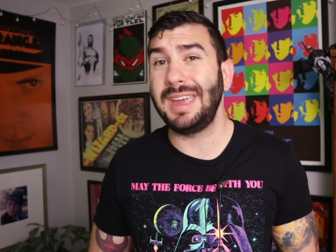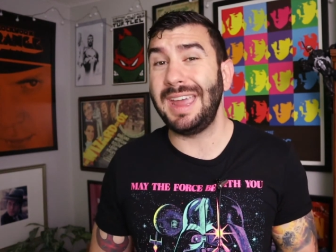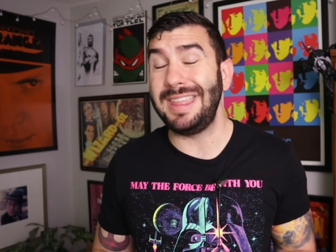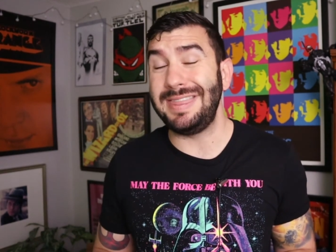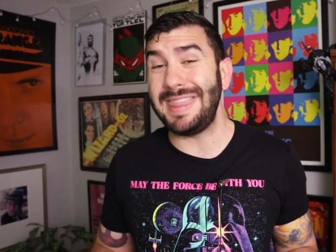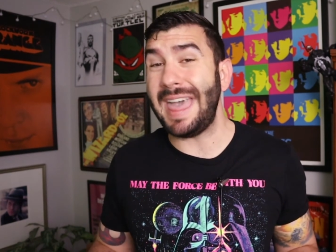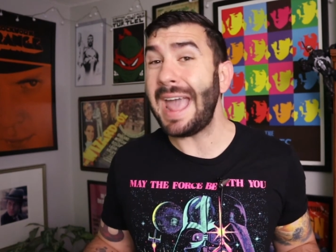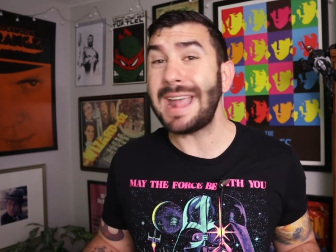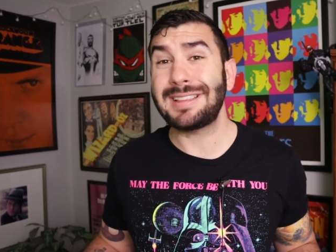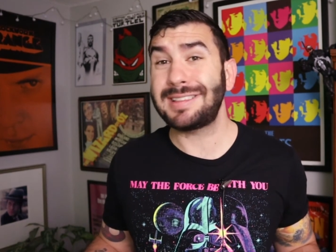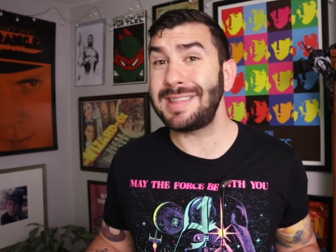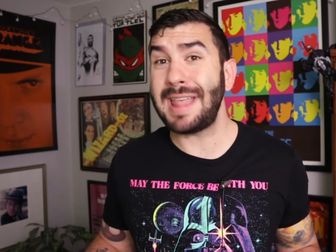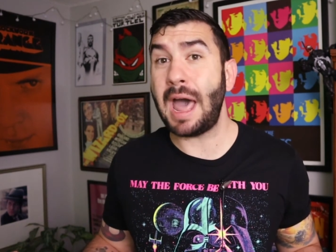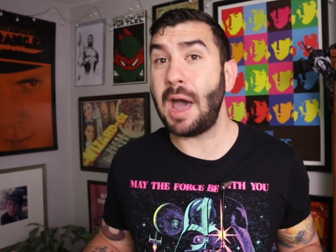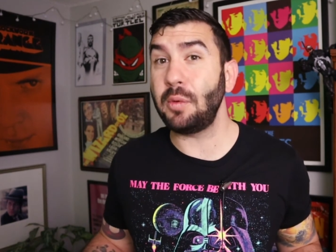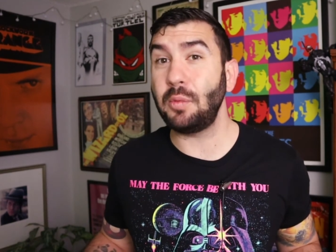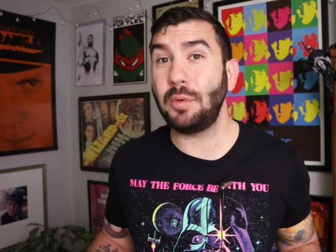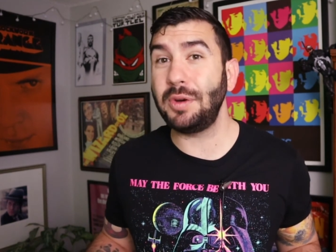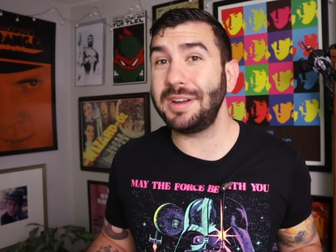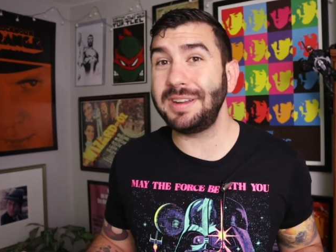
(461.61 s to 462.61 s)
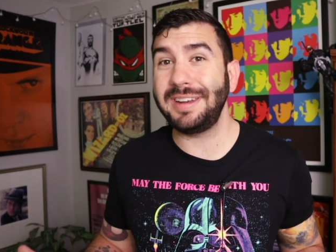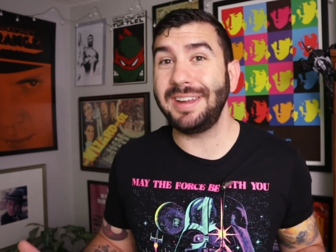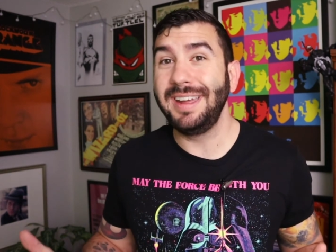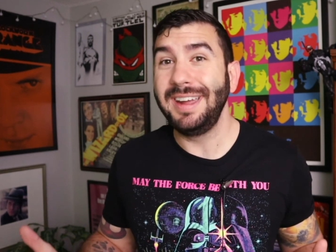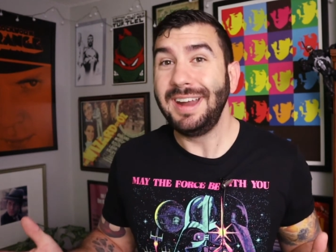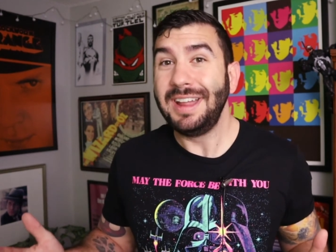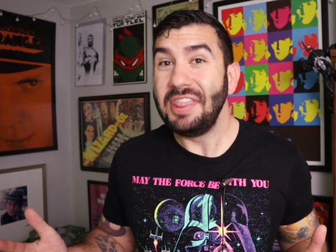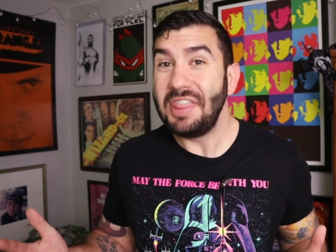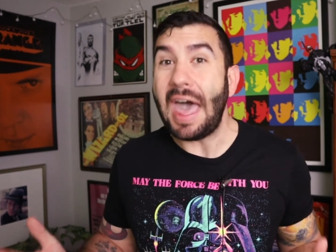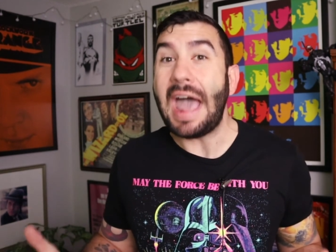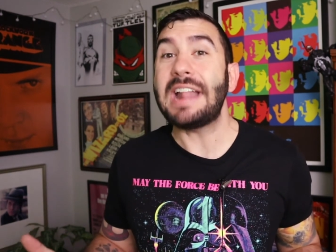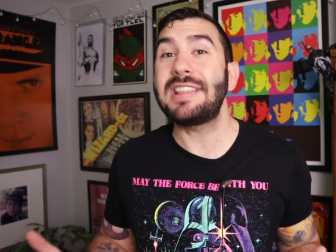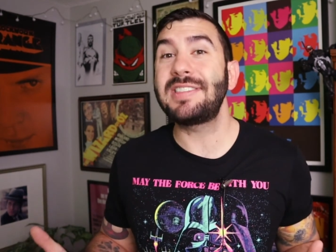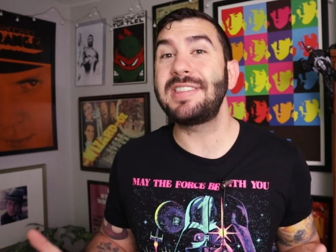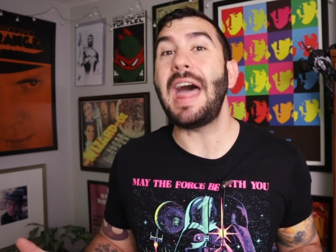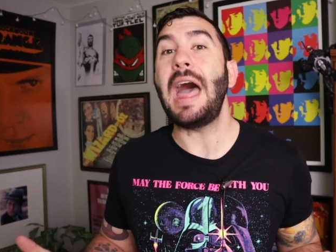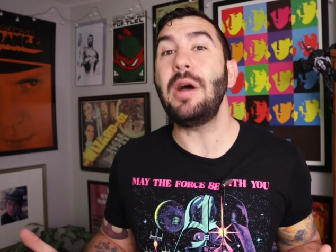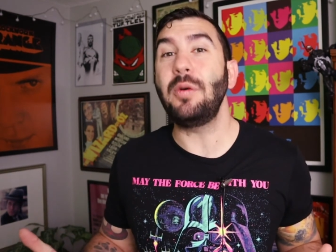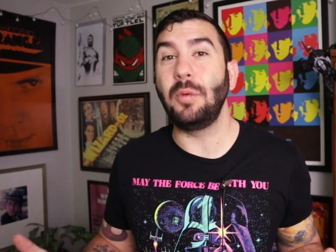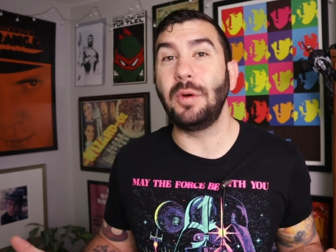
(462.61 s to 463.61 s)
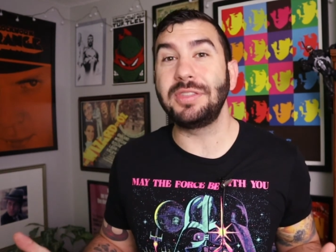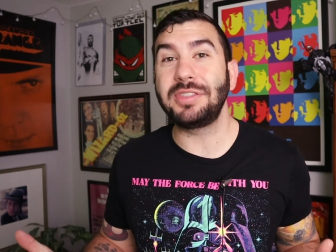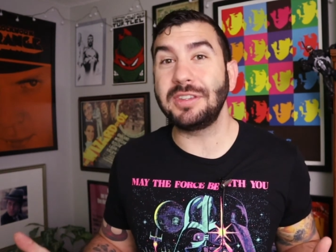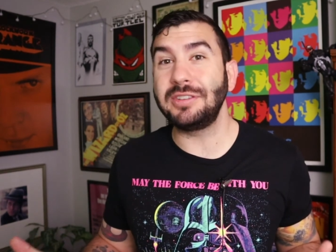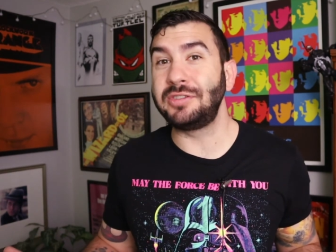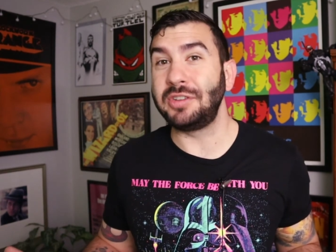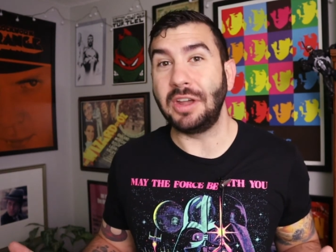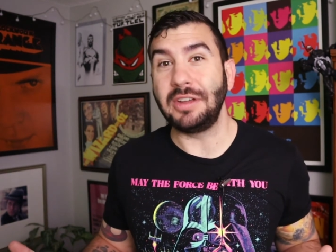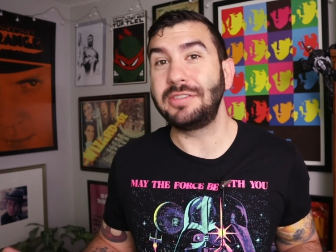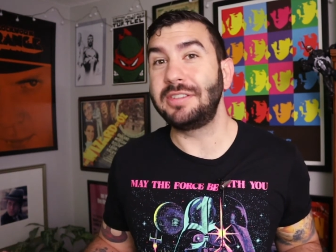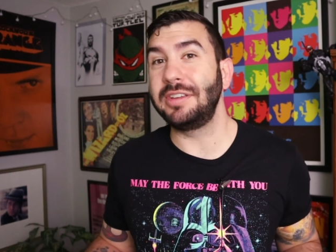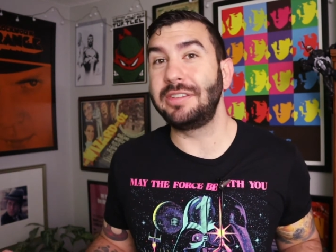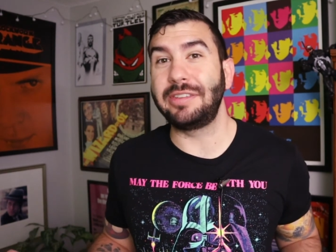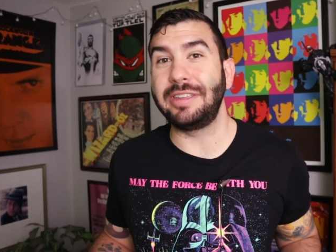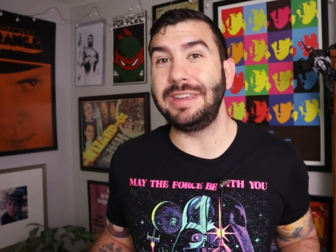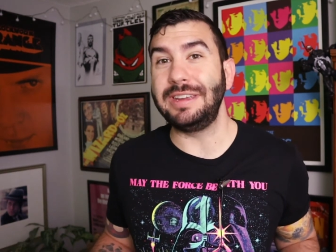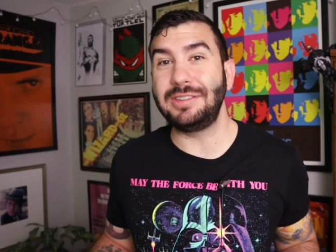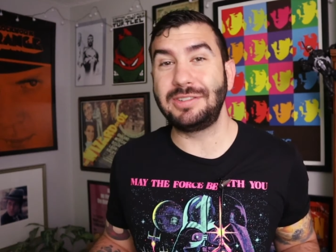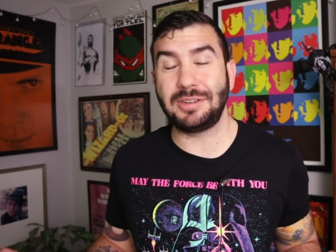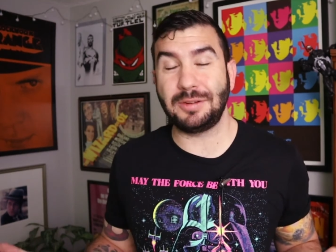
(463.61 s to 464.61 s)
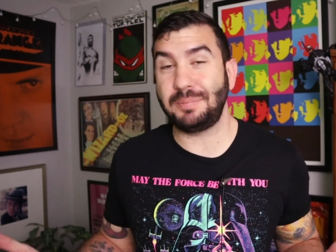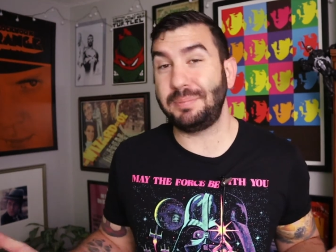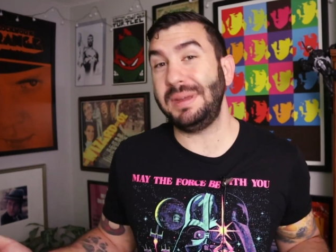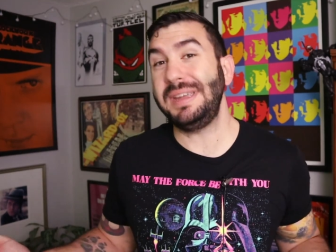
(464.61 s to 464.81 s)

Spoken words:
And that's not what the Justice League should